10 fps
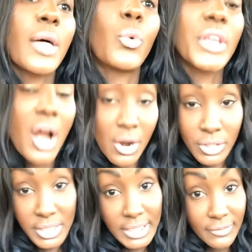we are
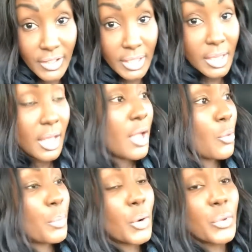on TV,
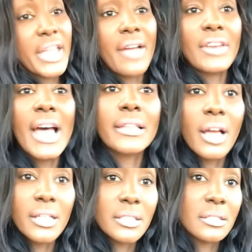but we have not
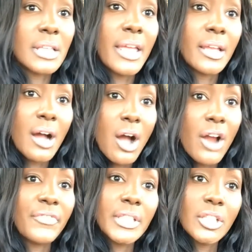thought to take
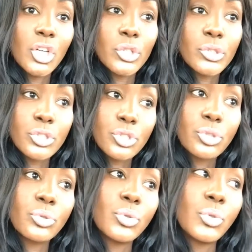our videos
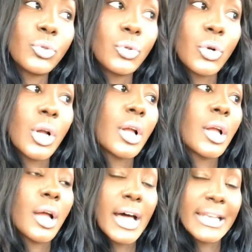to
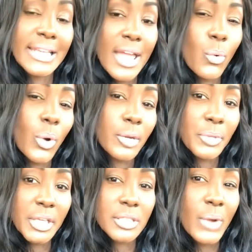a network
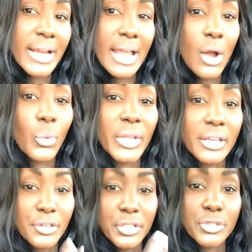because right now
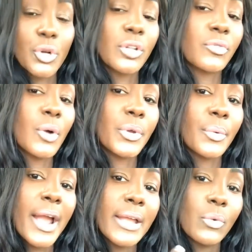we are in control of what we
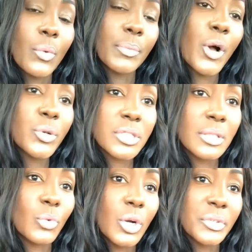write and what we post
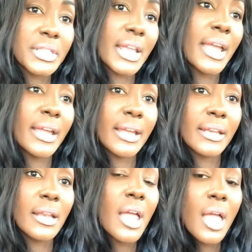and what we say. And